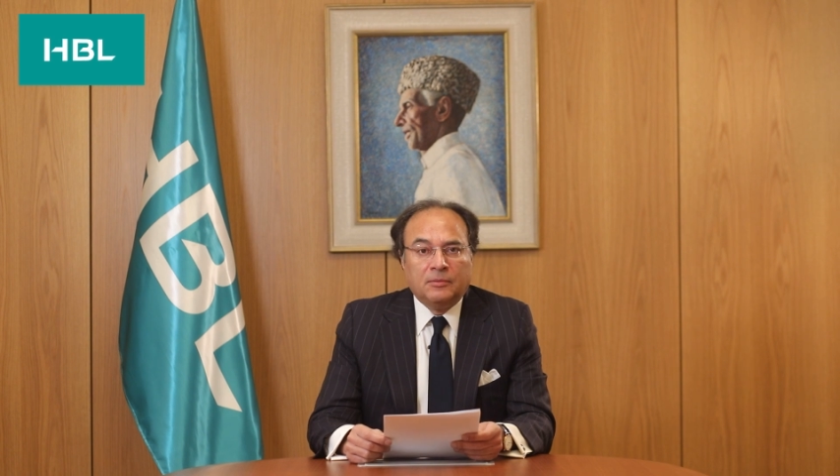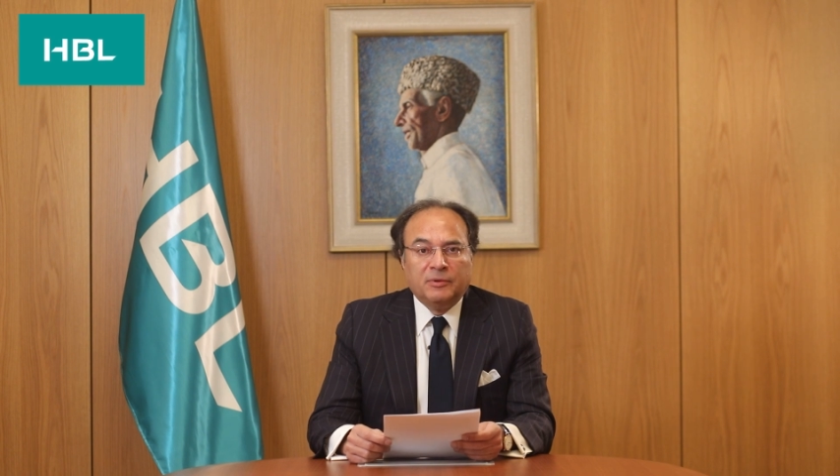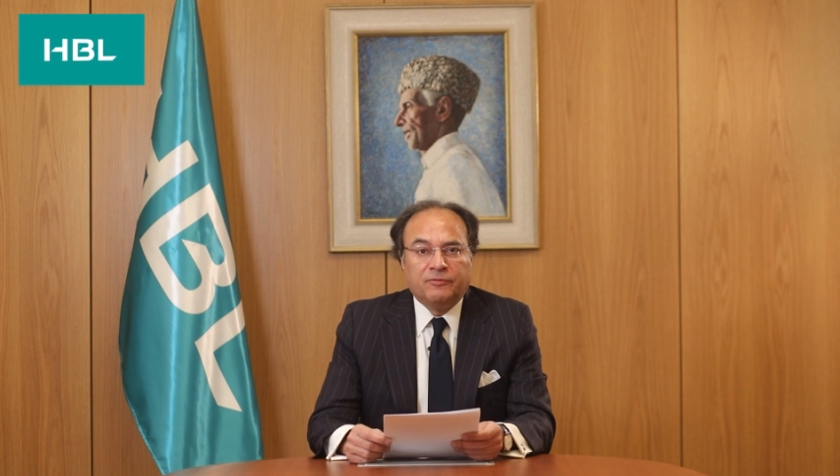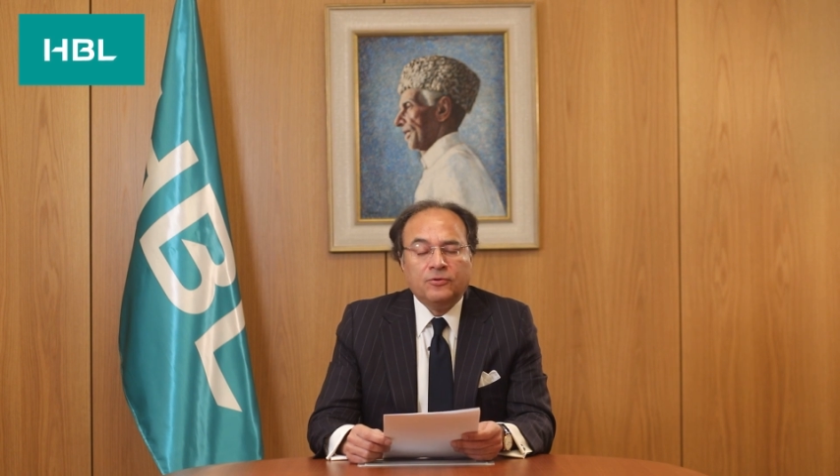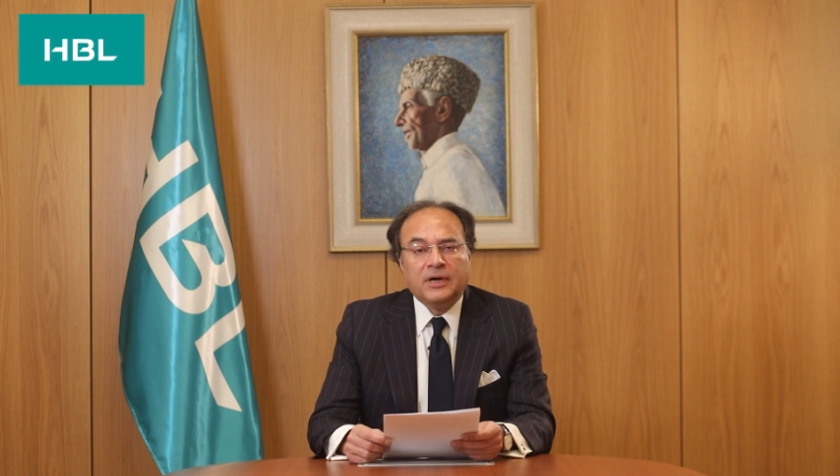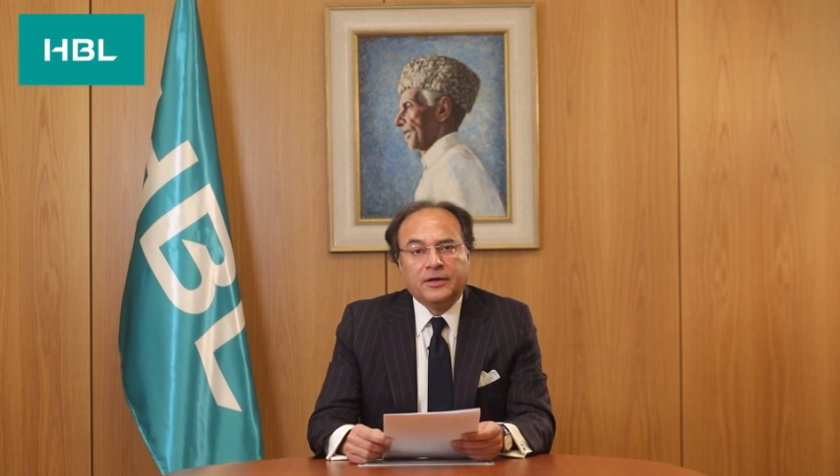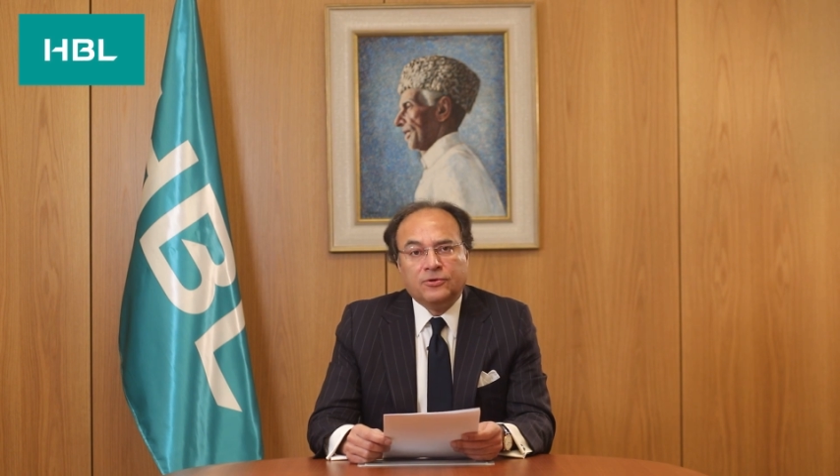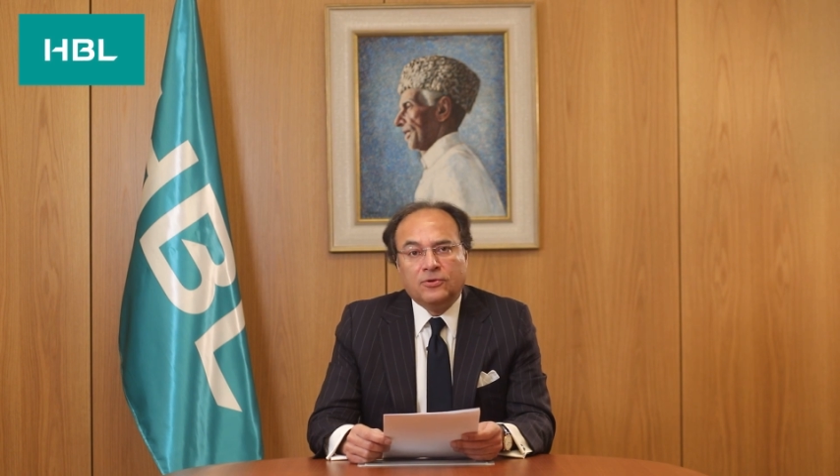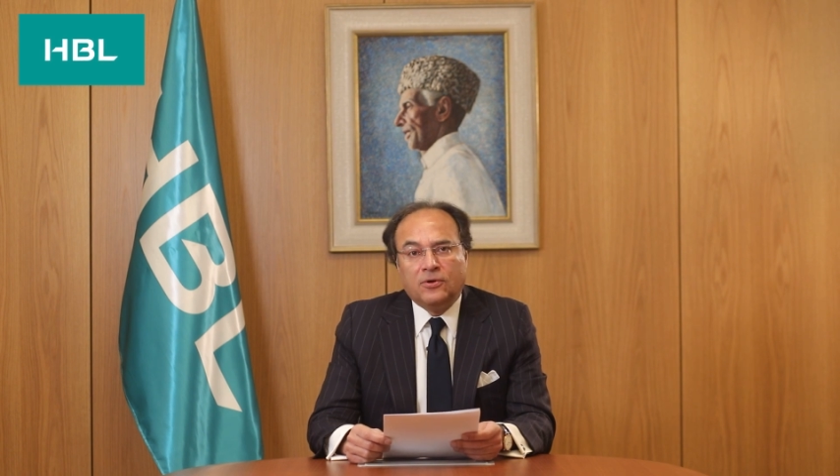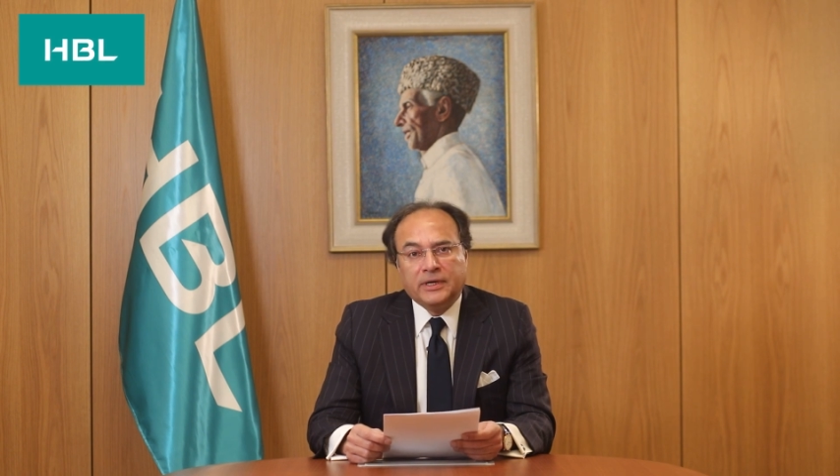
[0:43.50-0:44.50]
Before I
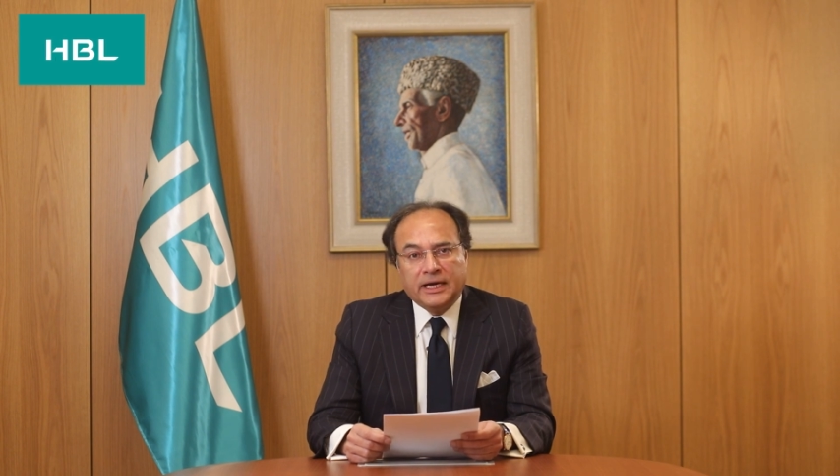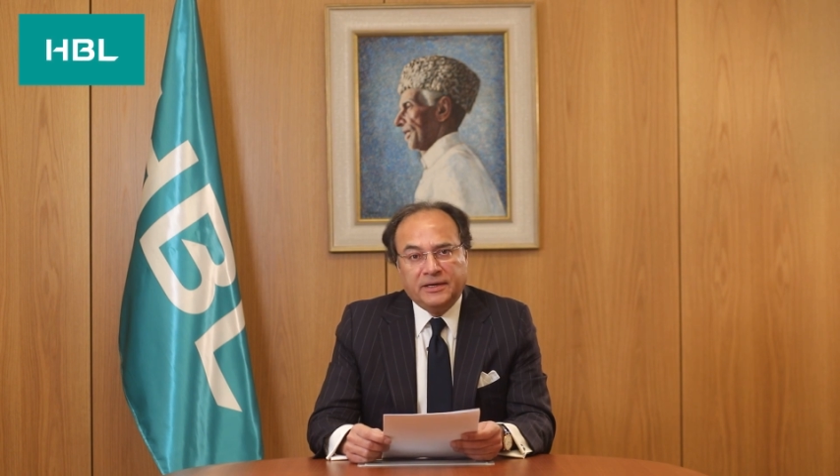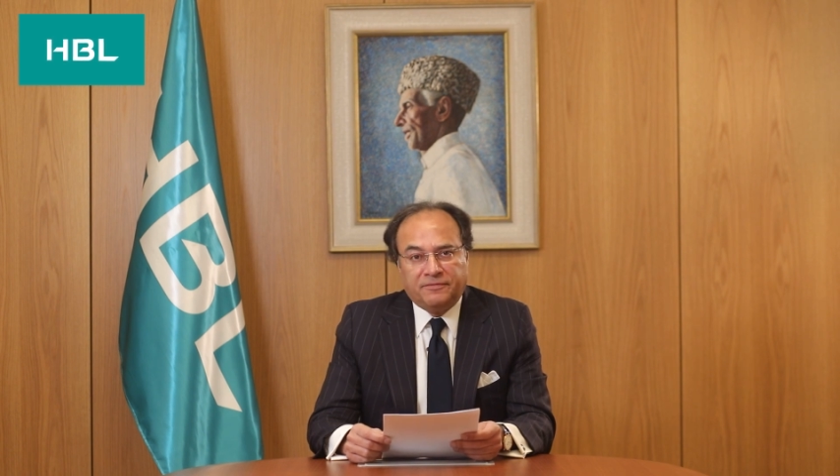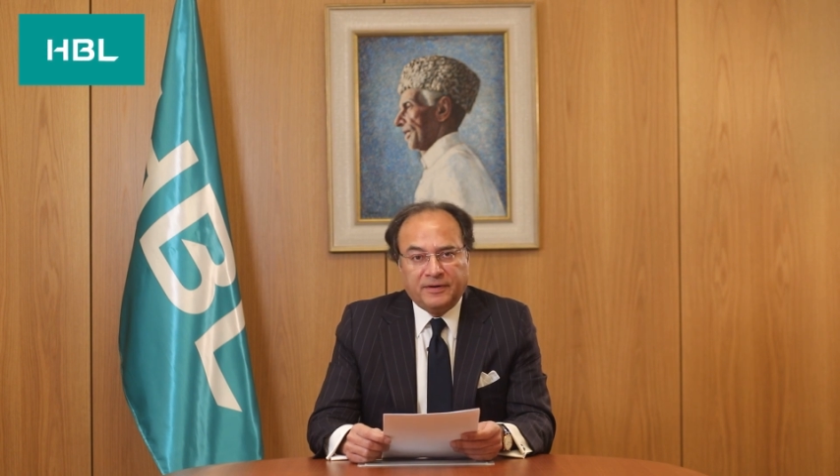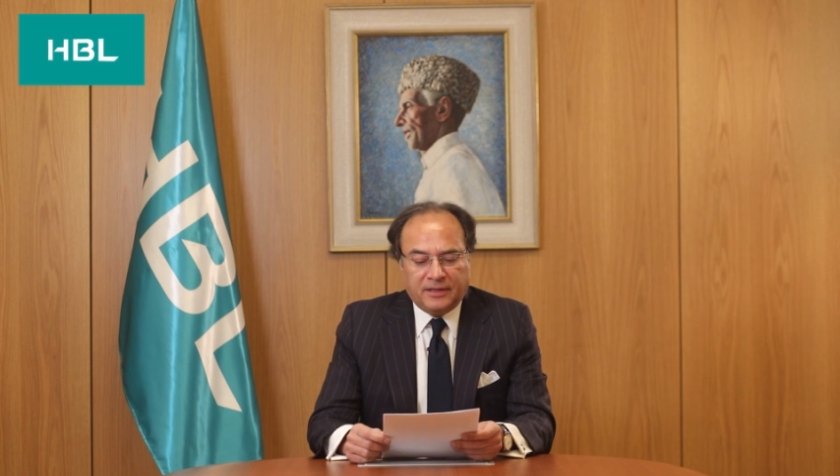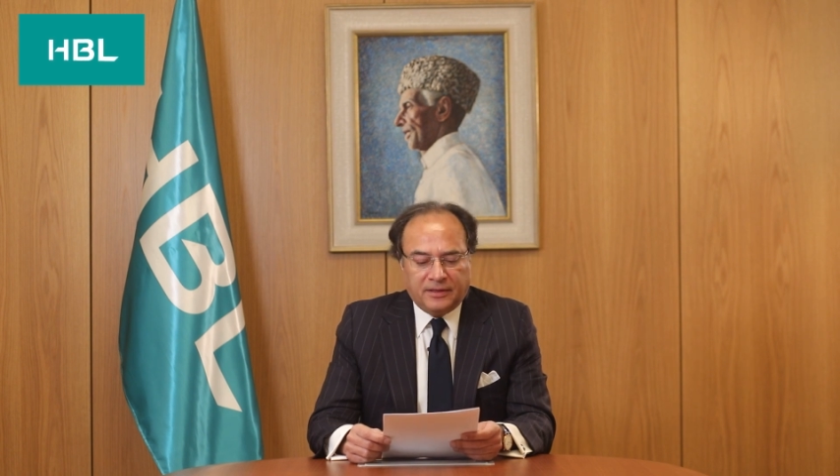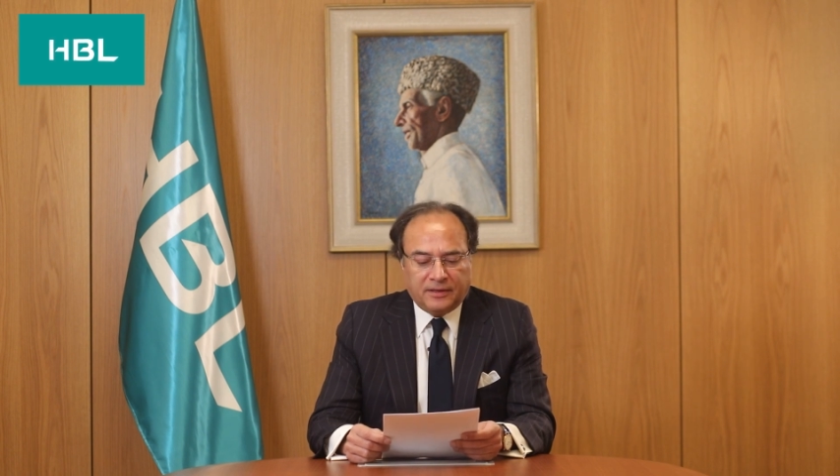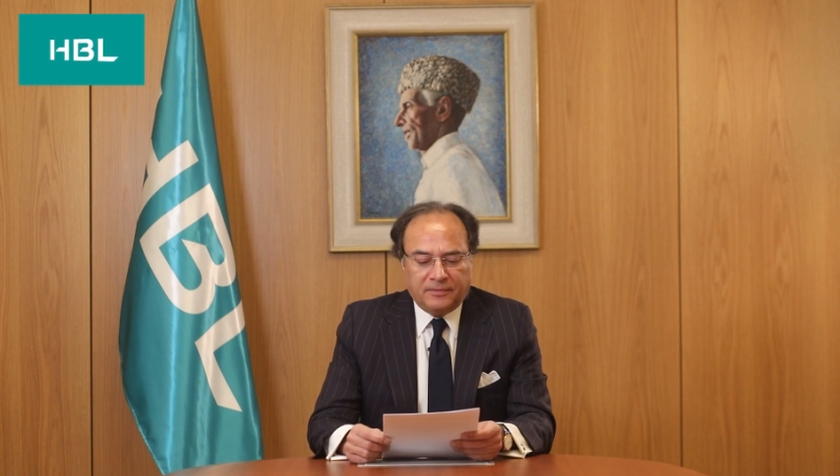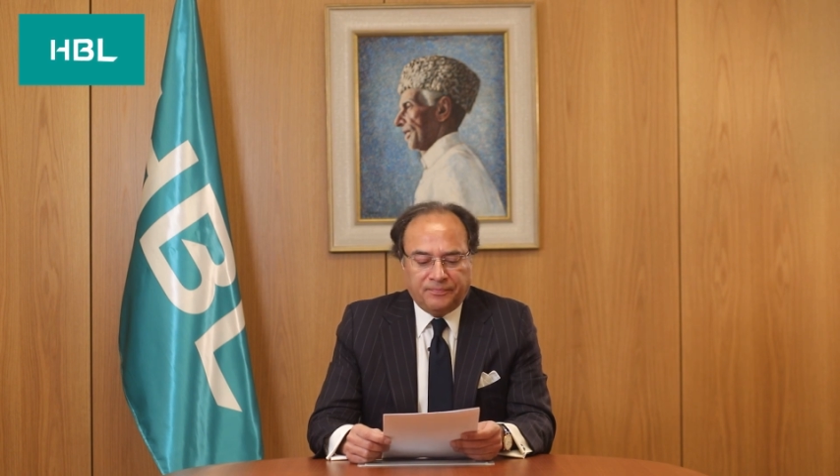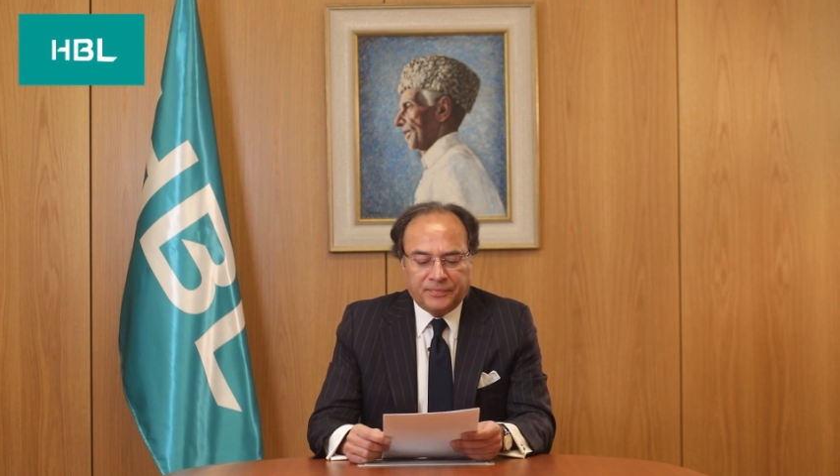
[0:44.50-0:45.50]
go on any
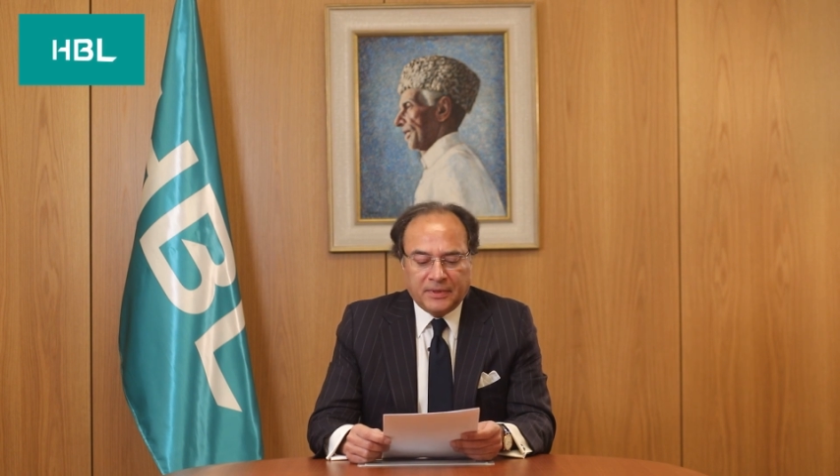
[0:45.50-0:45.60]
further,